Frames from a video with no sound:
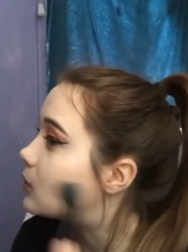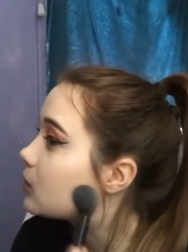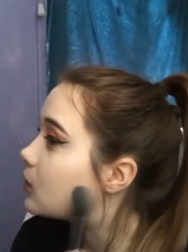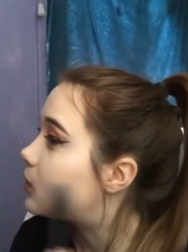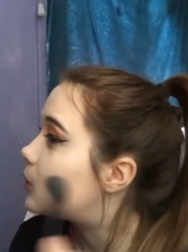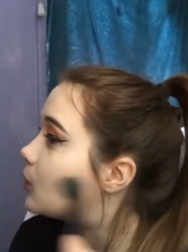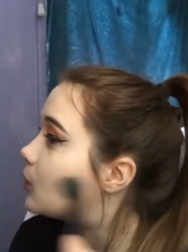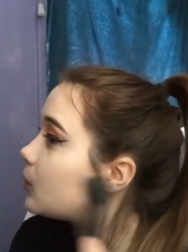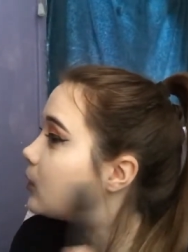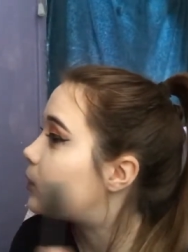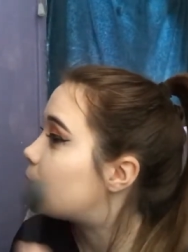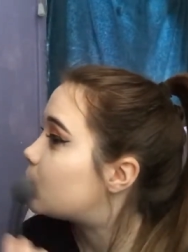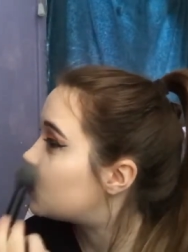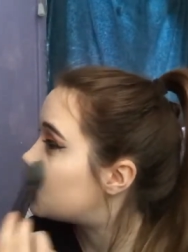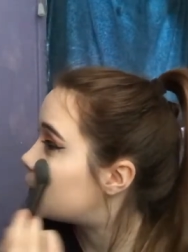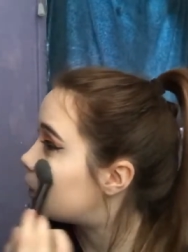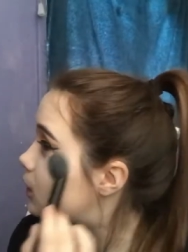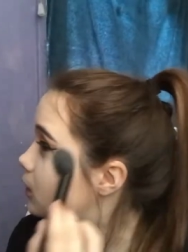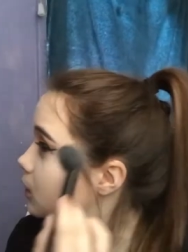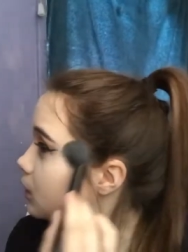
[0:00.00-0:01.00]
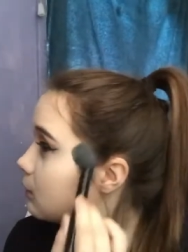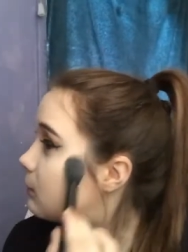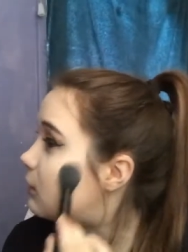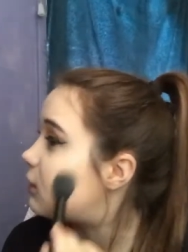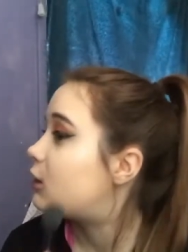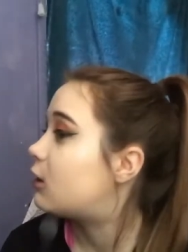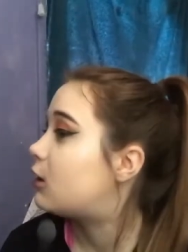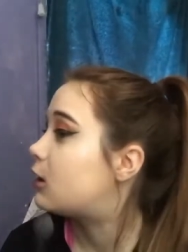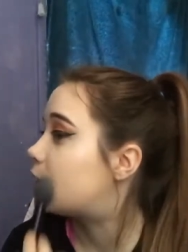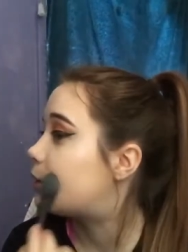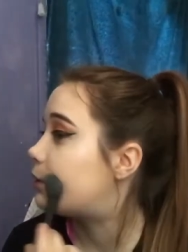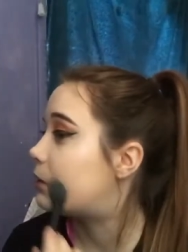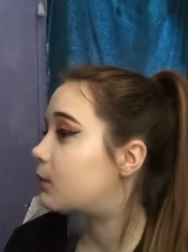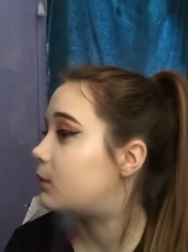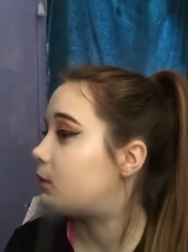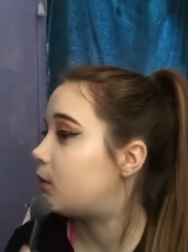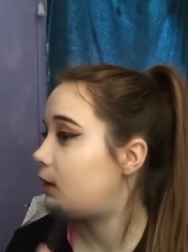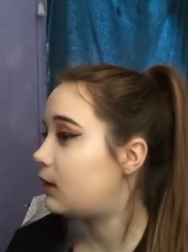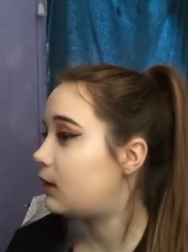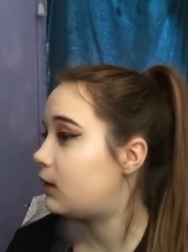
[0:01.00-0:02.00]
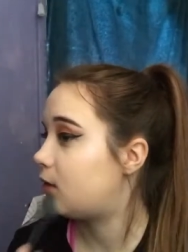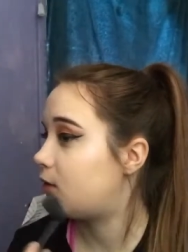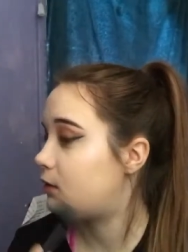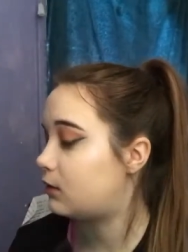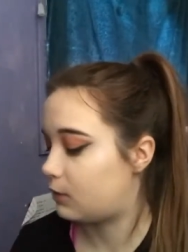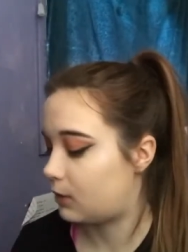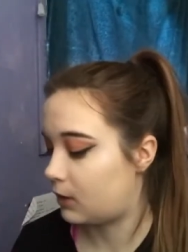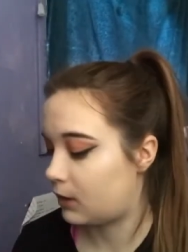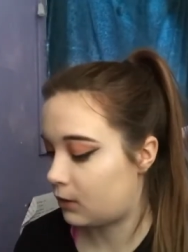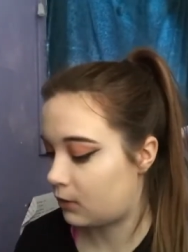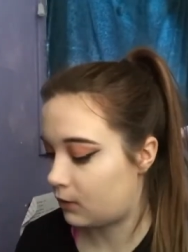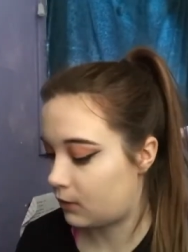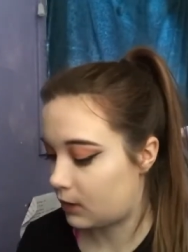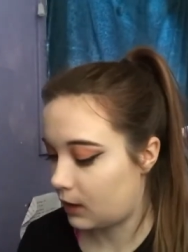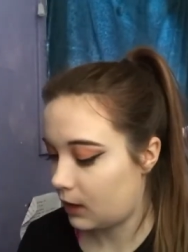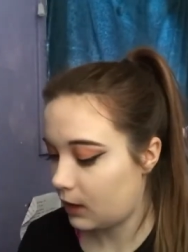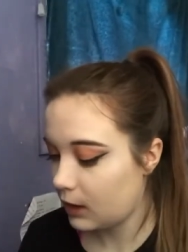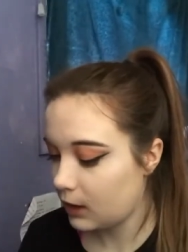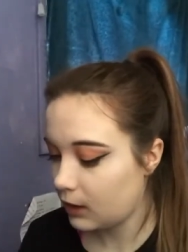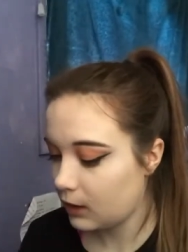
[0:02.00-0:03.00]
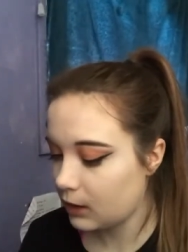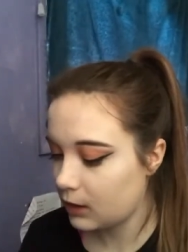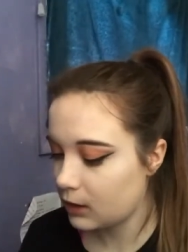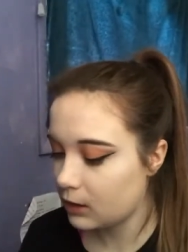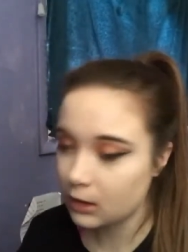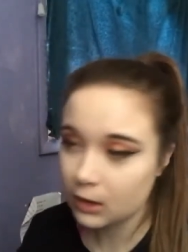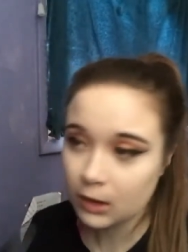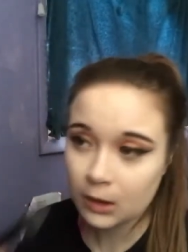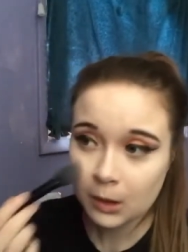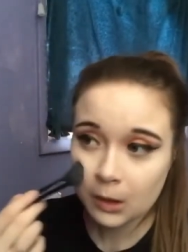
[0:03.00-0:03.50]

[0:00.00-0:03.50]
So I really shouldn't be talking when I'm doing this so I don't inhale it.